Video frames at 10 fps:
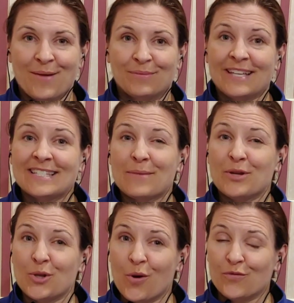Please let
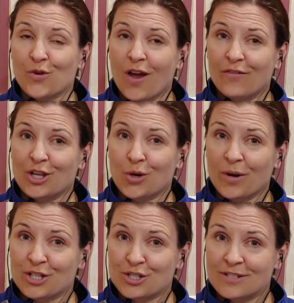me know if you have any
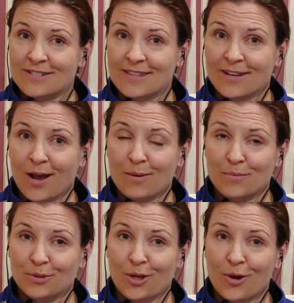questions in the comment